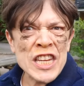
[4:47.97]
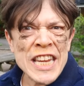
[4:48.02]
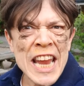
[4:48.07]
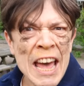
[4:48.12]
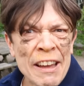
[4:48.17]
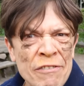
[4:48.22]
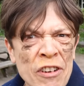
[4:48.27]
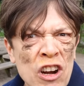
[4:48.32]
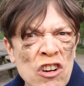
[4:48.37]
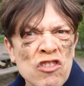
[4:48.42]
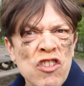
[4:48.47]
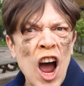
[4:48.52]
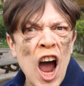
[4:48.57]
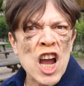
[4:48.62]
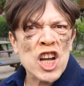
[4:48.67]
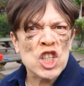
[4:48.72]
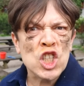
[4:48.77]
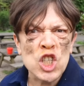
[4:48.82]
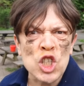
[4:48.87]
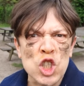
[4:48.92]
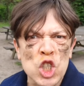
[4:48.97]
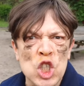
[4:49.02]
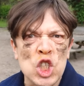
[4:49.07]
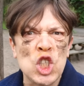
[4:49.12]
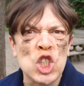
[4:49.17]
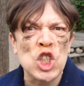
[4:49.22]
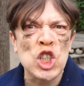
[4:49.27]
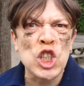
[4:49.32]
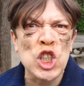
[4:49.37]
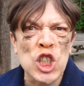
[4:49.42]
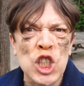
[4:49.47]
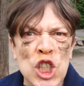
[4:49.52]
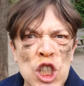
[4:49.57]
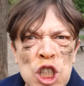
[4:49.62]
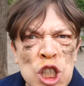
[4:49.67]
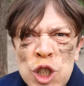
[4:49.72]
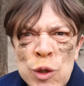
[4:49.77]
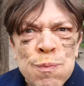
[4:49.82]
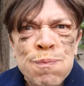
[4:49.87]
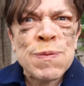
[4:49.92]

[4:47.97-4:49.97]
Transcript: why the rage takes